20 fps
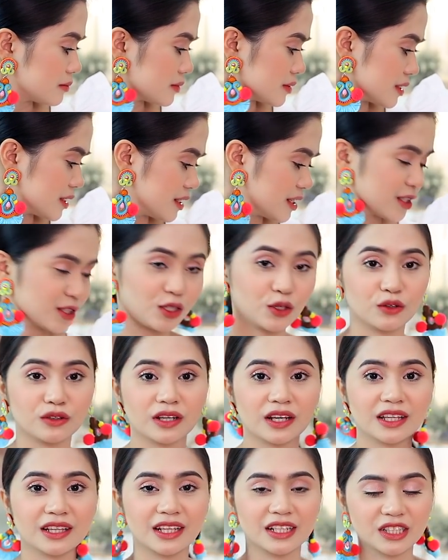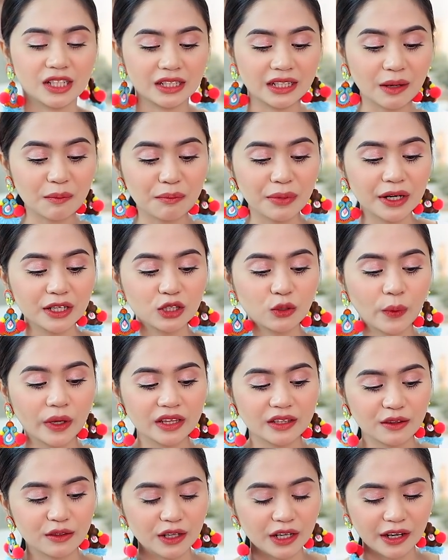Si Dixie yun, nagitla siya. Number
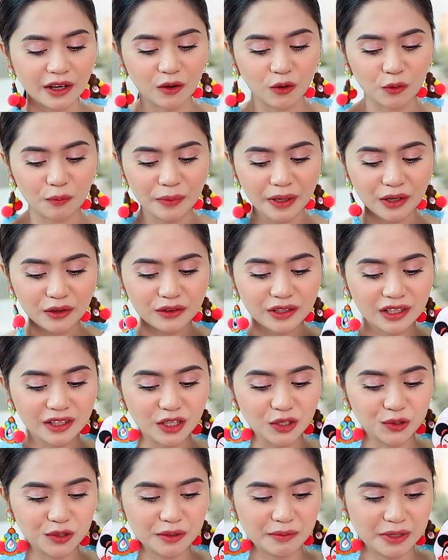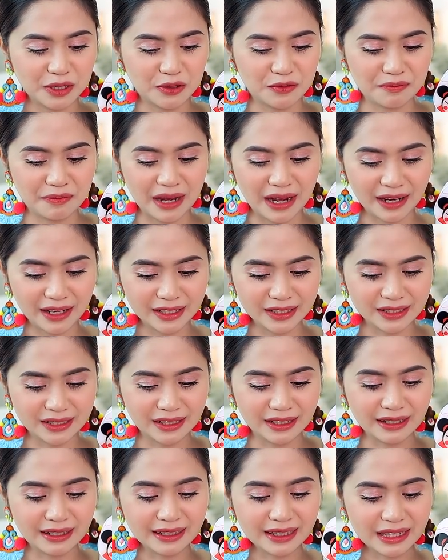23 ako. Pero tingnan nyo naman yung
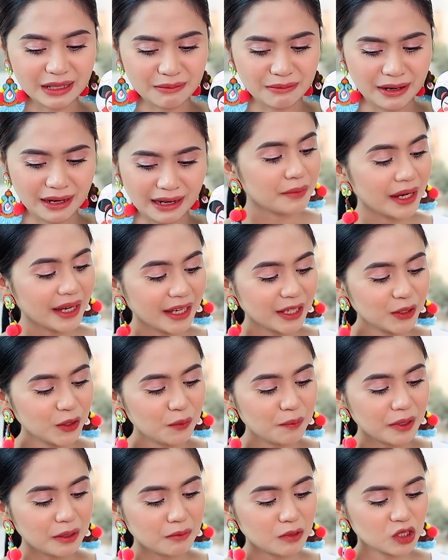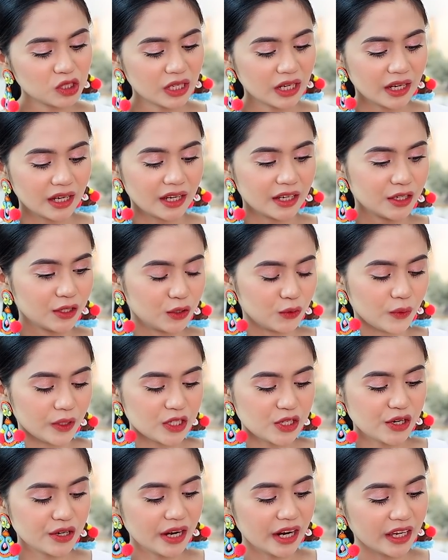packaging, diba? Pag inopen mo siya, you know,
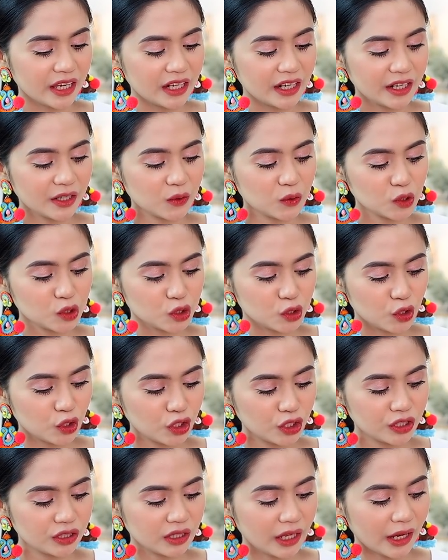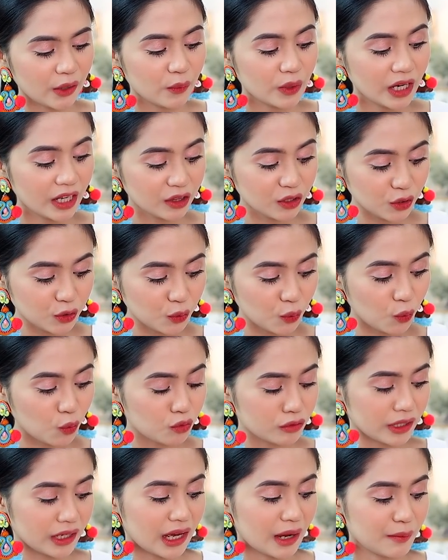it's a regular cushion. I will let you know
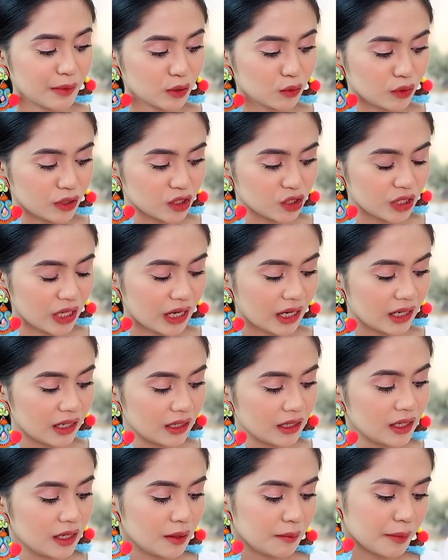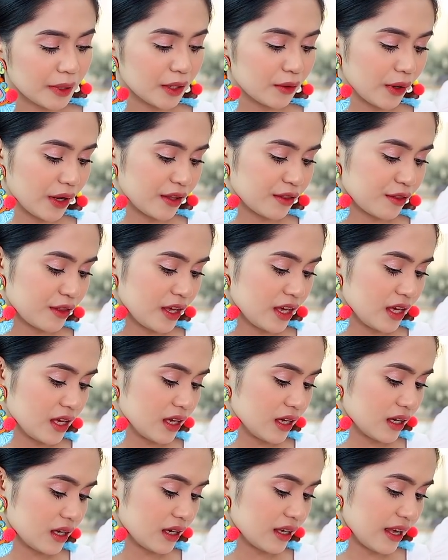kung nagamit ko na siya. Pero I
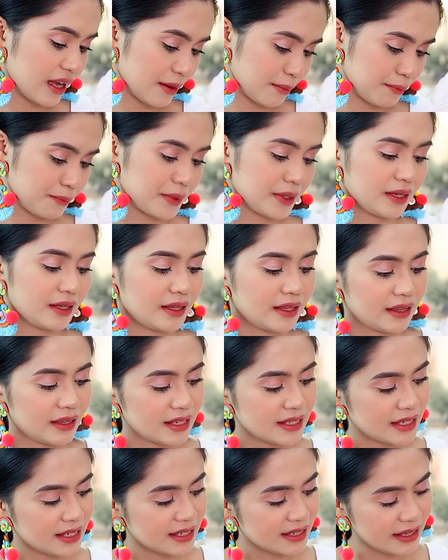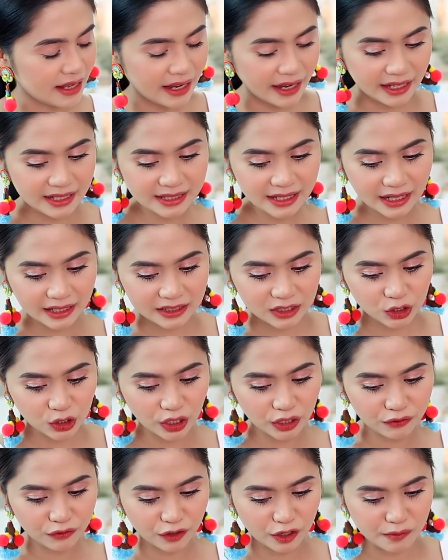think, yeah, this is the exact
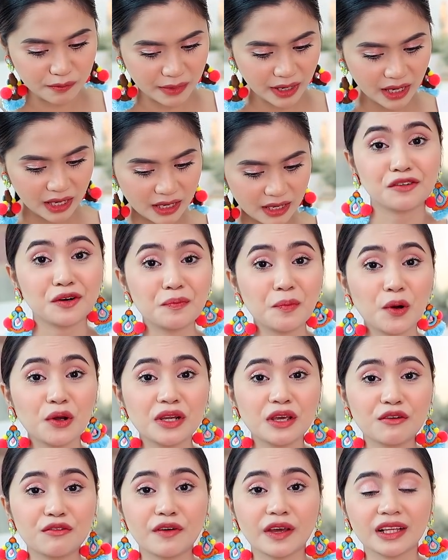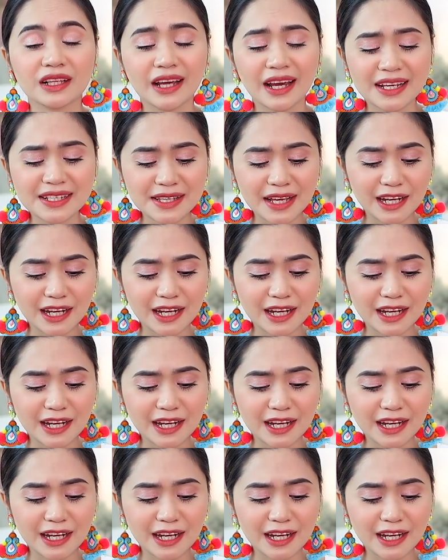shade for me. From Pony Effect, guys,